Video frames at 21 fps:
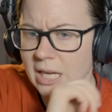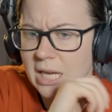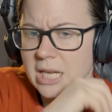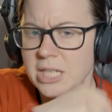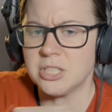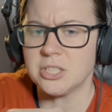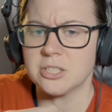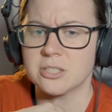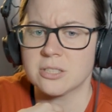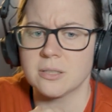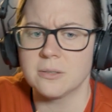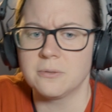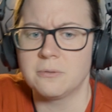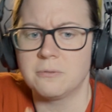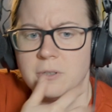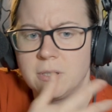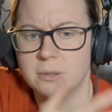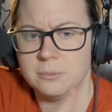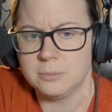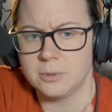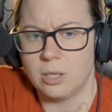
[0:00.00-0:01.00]
It just
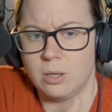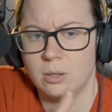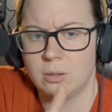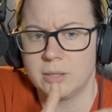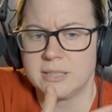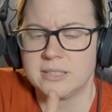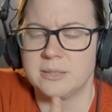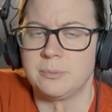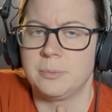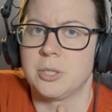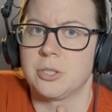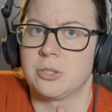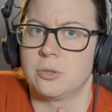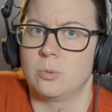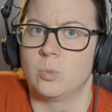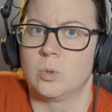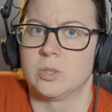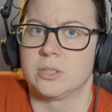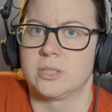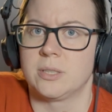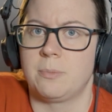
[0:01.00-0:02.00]
confirmed the whole
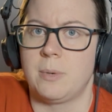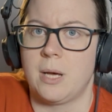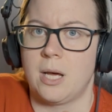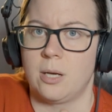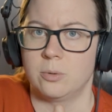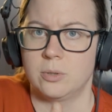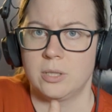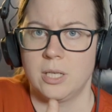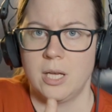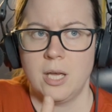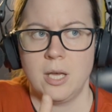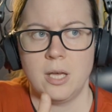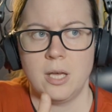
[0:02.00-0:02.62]
exhibition was about